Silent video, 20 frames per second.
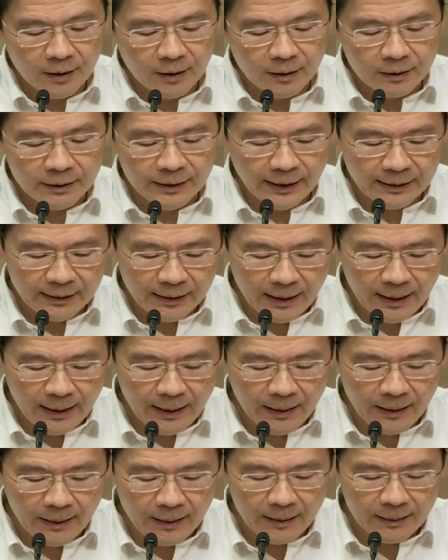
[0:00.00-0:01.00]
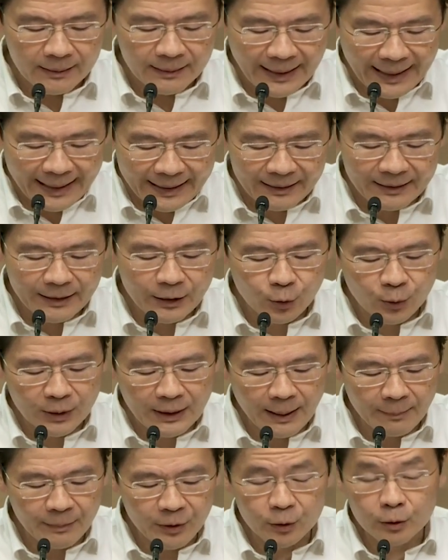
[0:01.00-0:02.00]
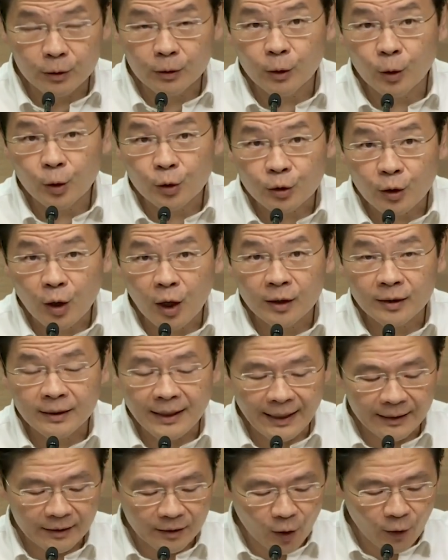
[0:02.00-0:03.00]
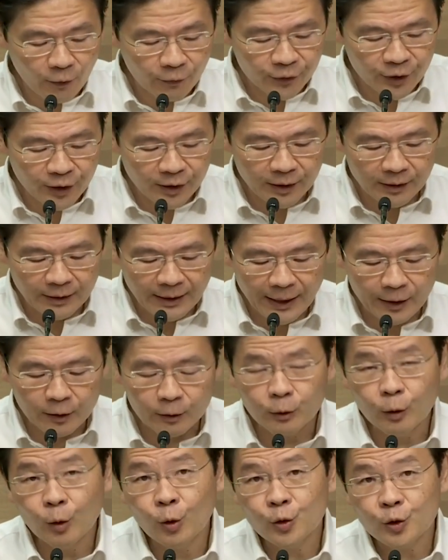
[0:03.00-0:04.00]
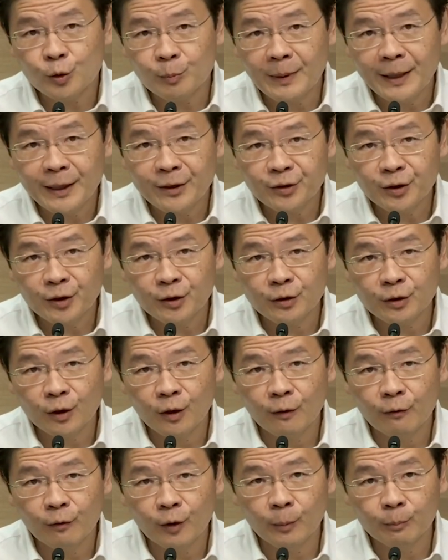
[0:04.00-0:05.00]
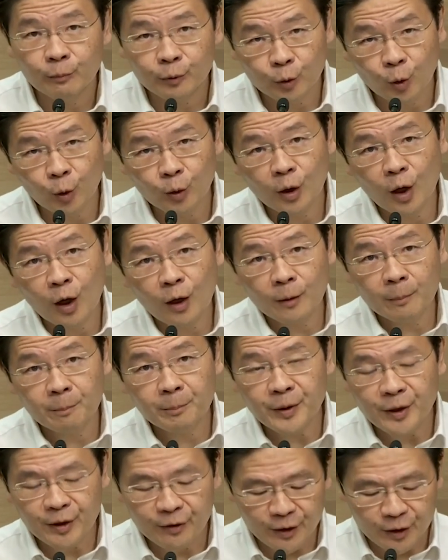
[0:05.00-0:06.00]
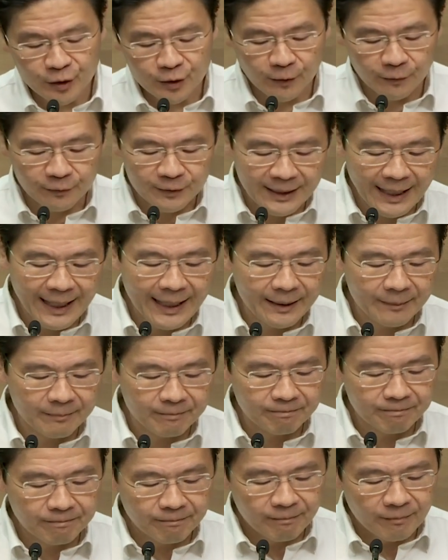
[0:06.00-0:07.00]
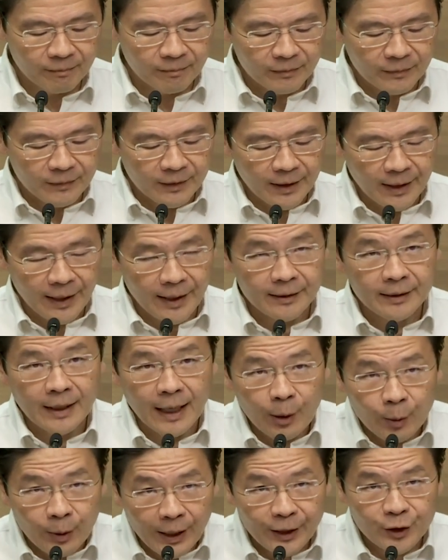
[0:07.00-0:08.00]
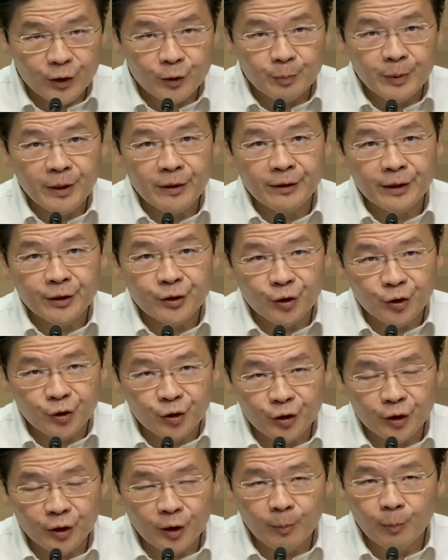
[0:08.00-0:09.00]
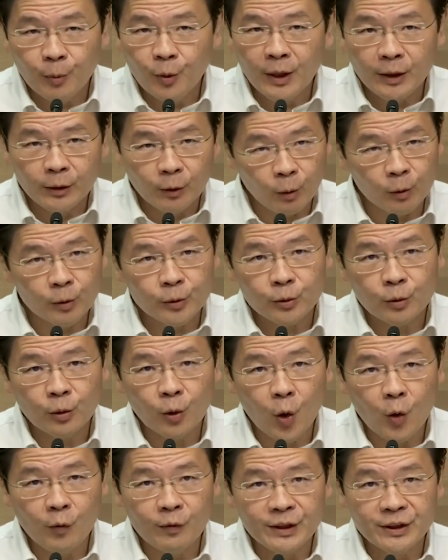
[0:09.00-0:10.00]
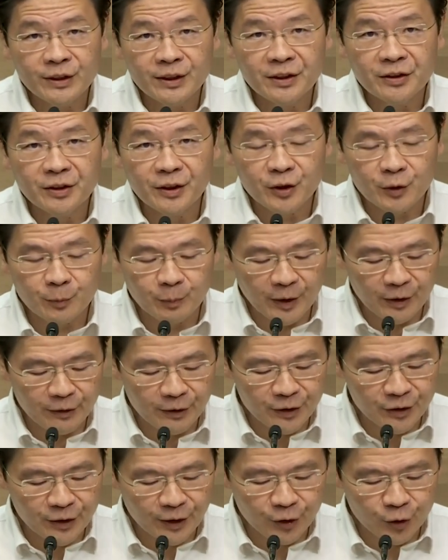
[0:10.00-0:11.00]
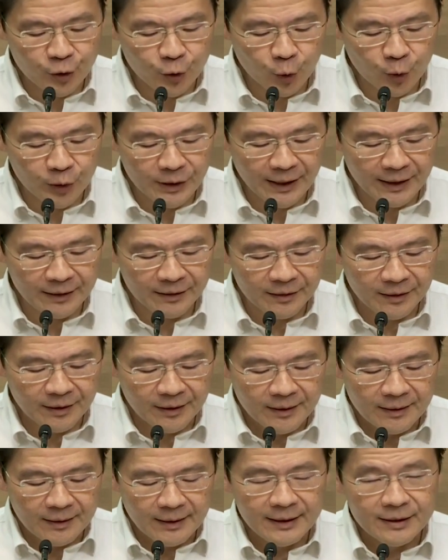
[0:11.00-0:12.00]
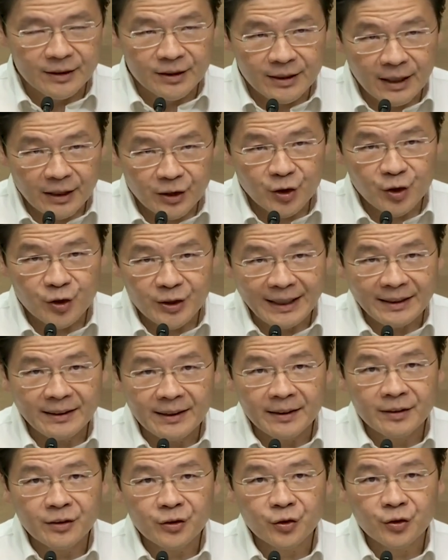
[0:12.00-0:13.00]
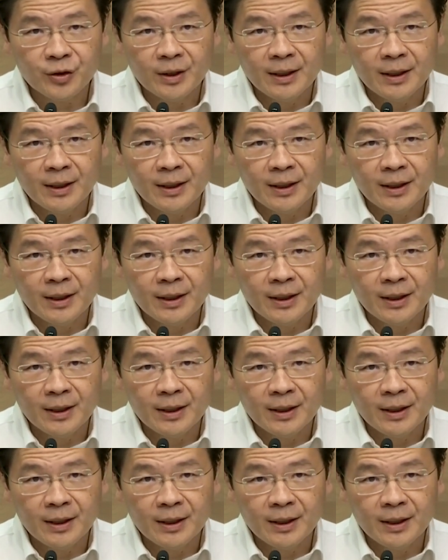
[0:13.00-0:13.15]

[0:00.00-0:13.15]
that are likely to come into close contact, often in enclosed spaces or for prolonged periods of time. And our experience in Singapore and also overseas experience has shown that in such settings,